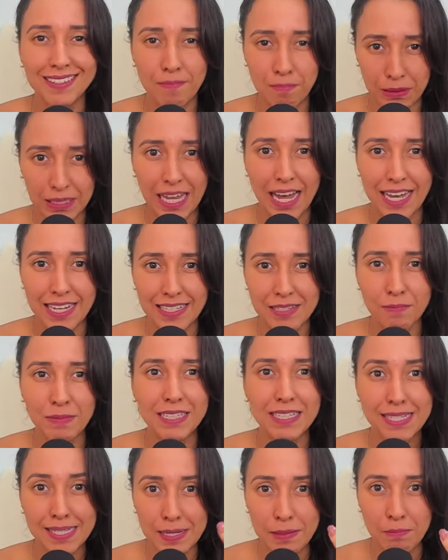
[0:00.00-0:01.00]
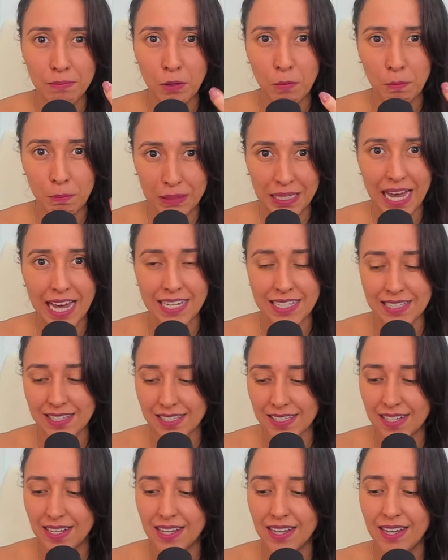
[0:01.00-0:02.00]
plus, but the symbol plus.